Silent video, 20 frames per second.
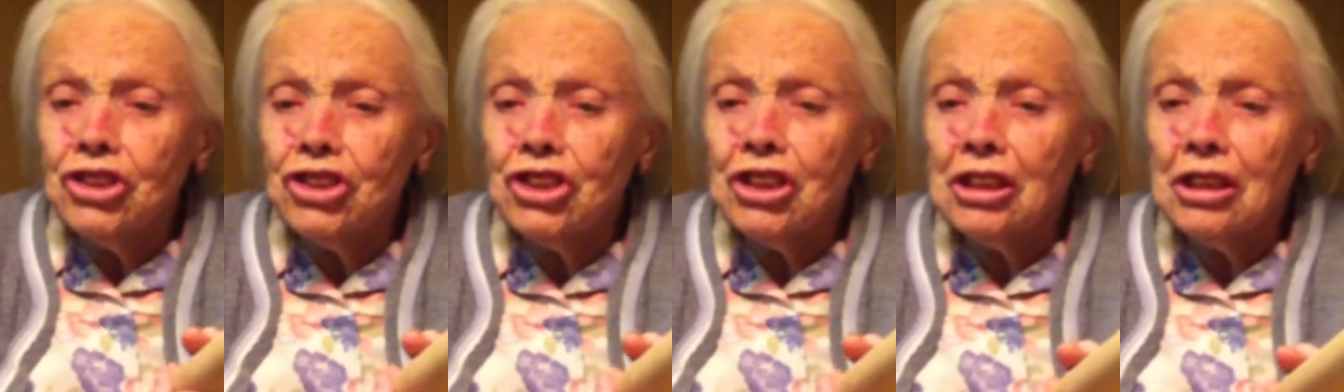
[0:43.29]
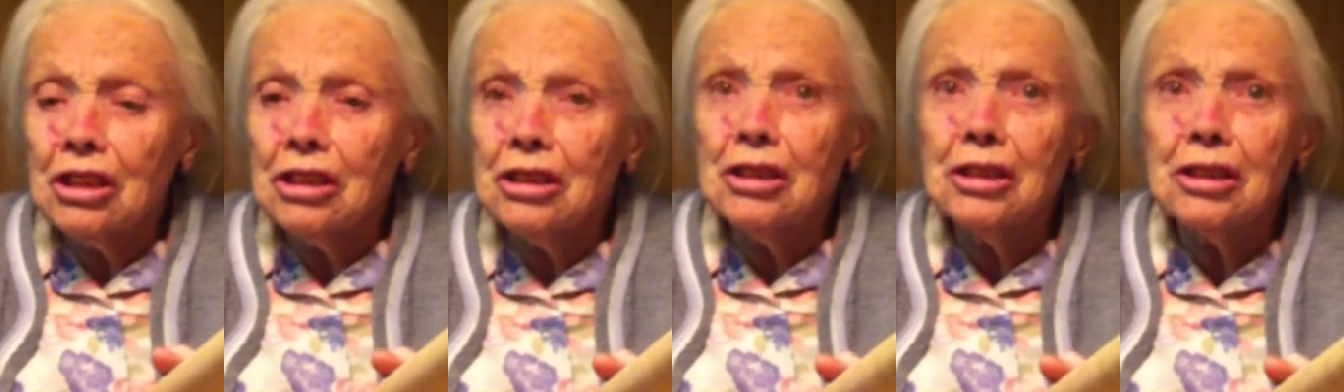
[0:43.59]

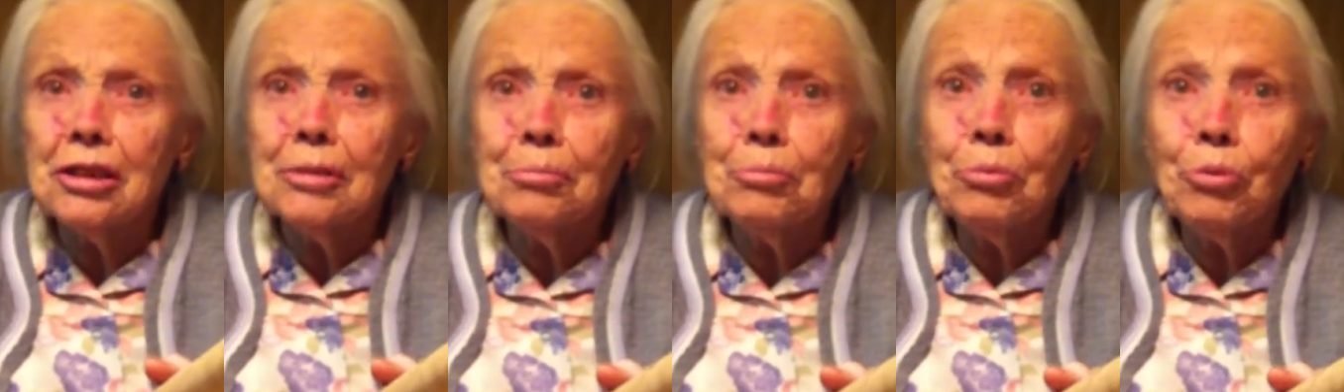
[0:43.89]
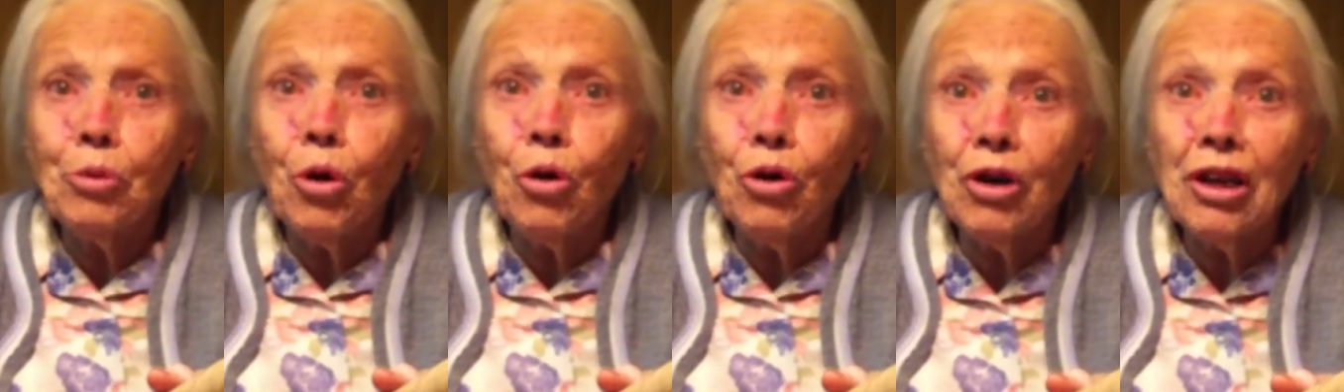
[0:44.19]
chickens and
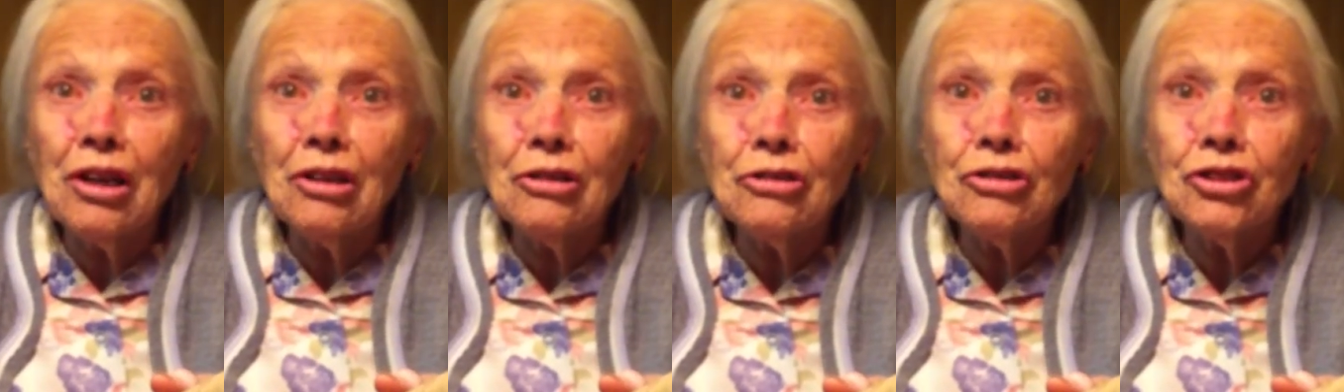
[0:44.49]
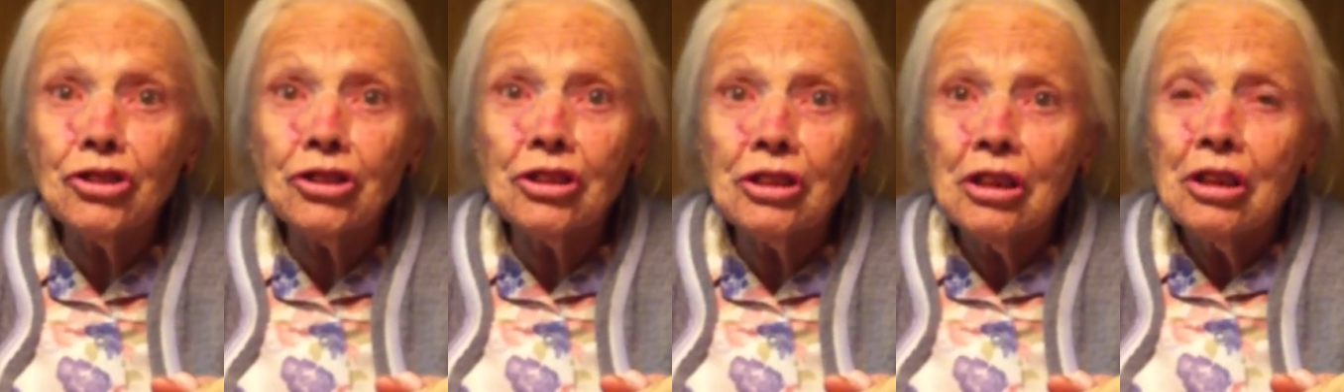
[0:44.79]

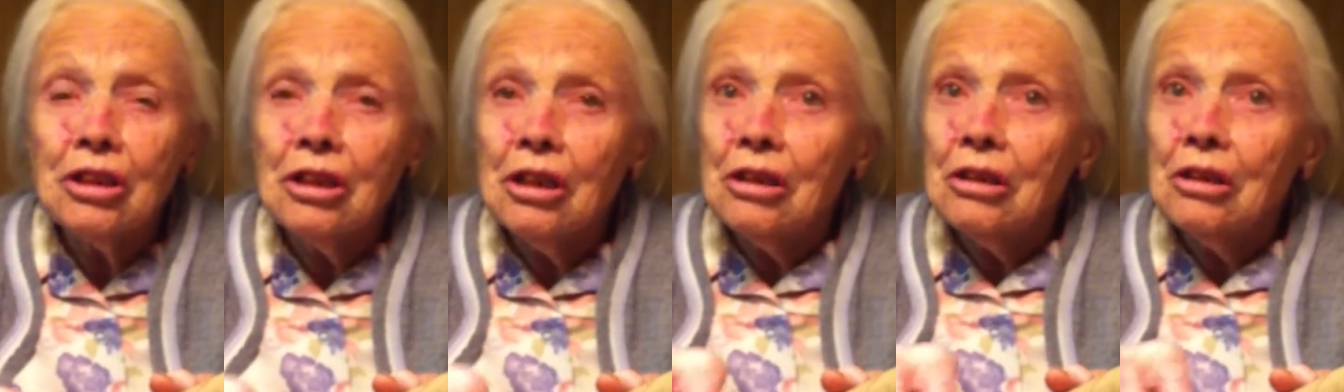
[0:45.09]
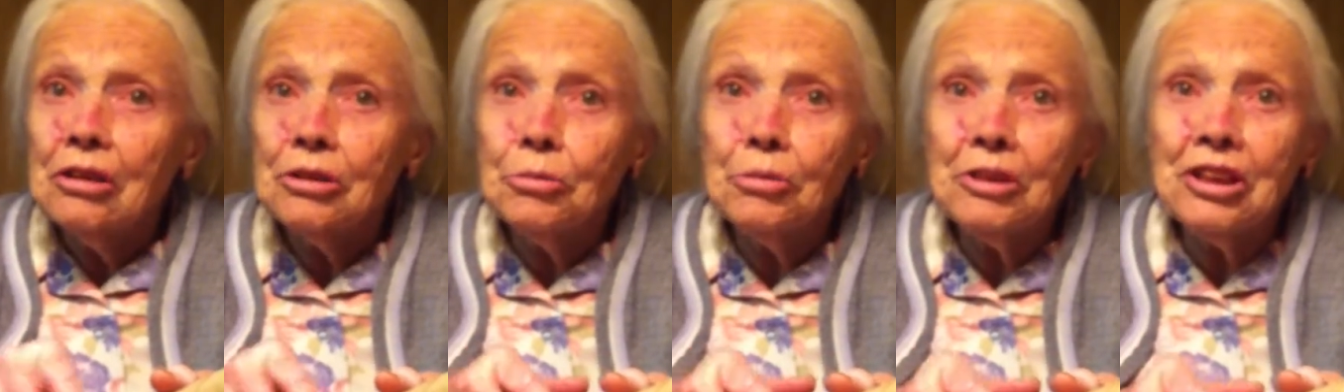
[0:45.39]
broilers
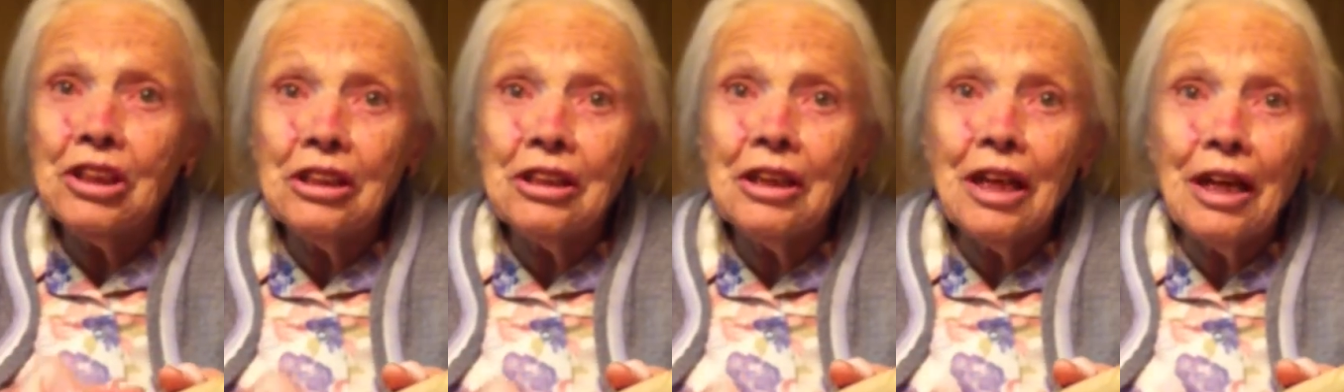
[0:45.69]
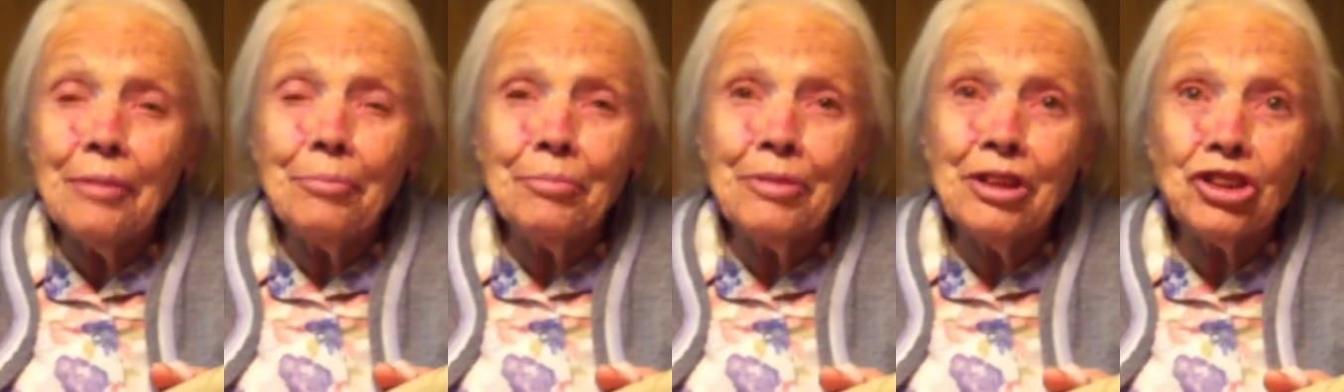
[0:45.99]
because we didn't
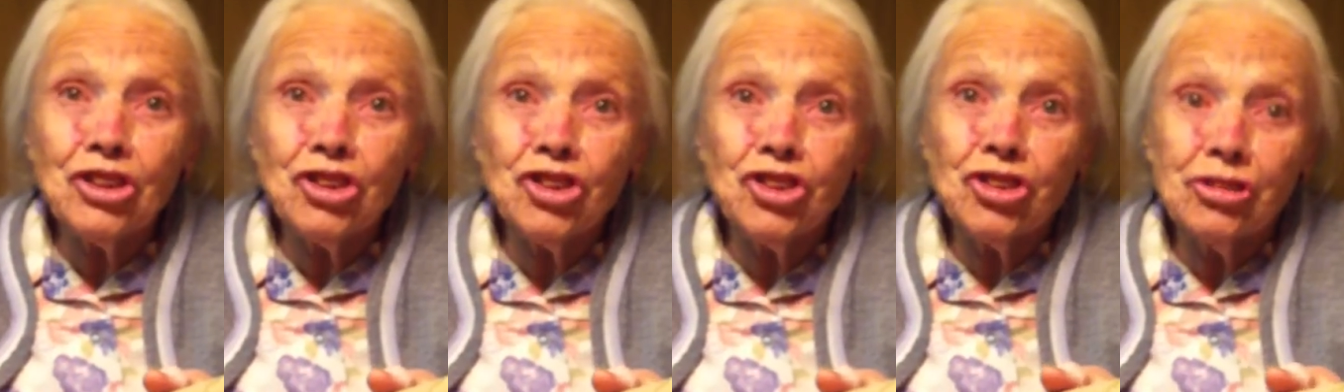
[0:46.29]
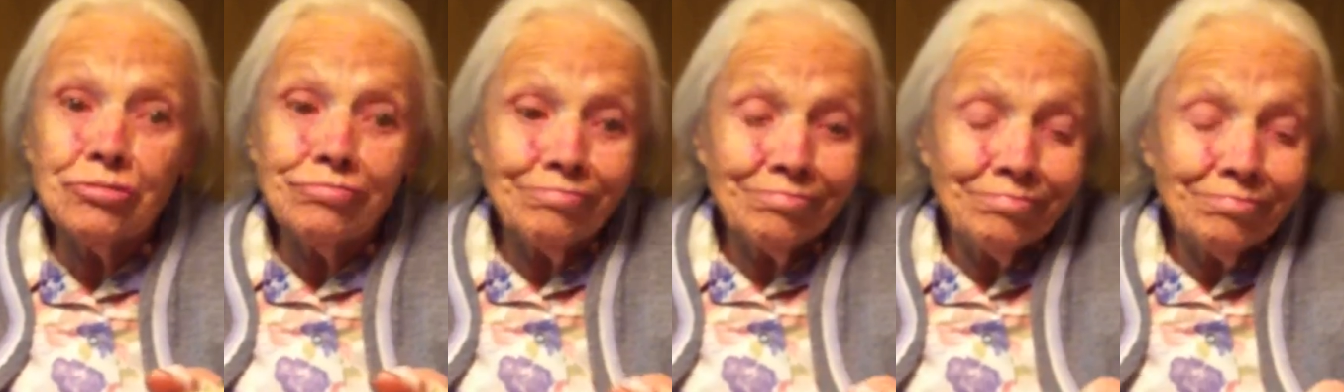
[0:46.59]
have
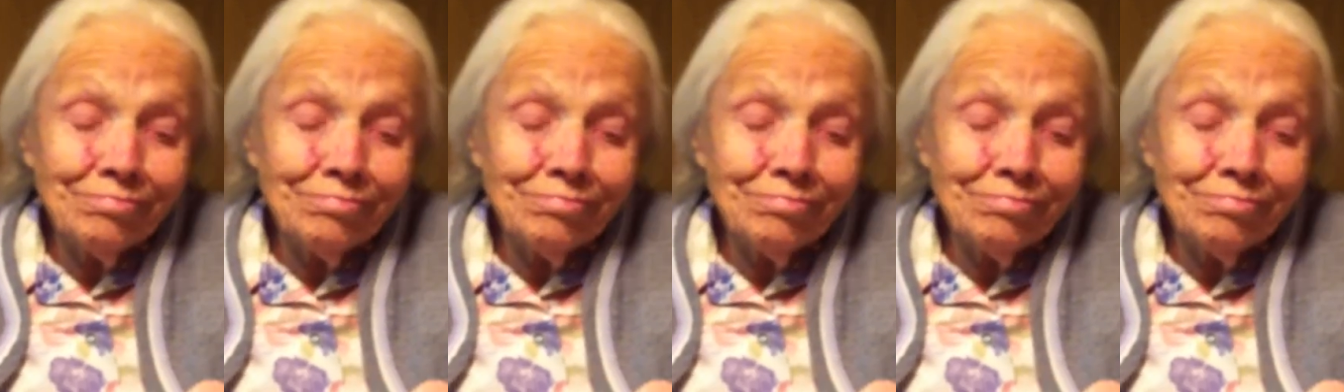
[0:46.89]
much